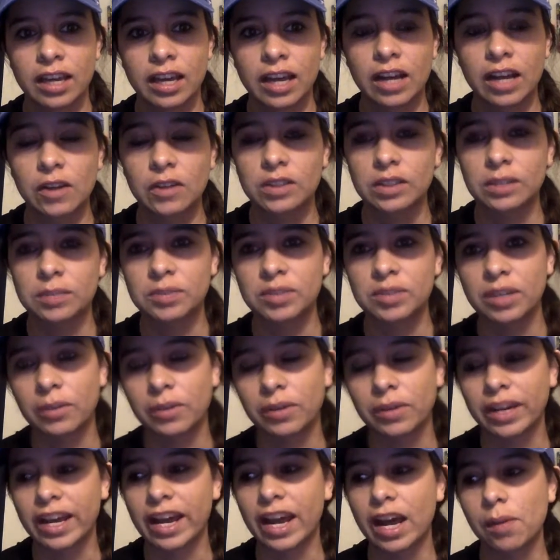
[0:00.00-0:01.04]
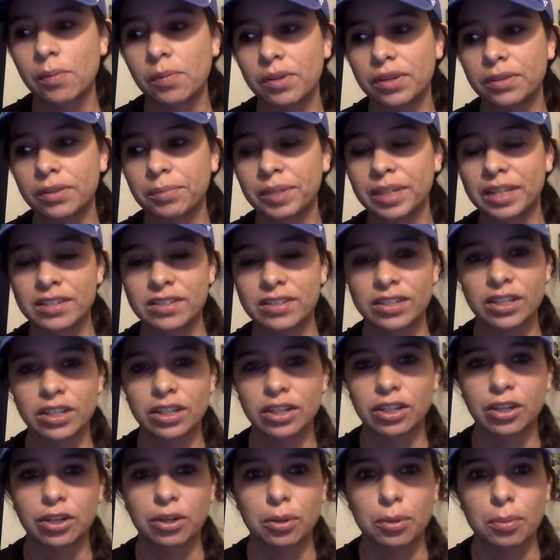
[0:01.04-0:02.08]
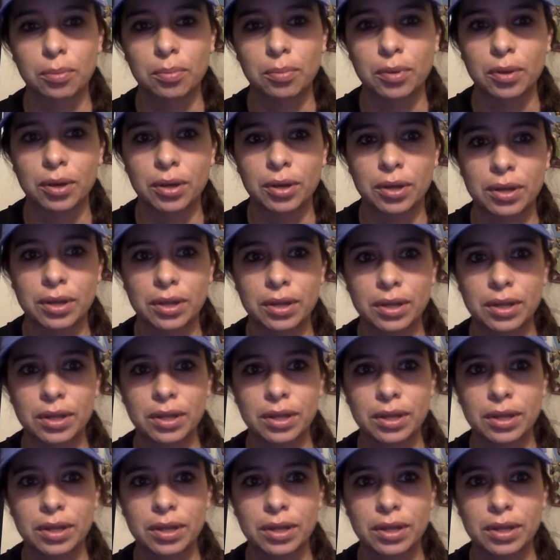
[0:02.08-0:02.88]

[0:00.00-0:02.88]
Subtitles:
I was upset when it happened because it hurt, but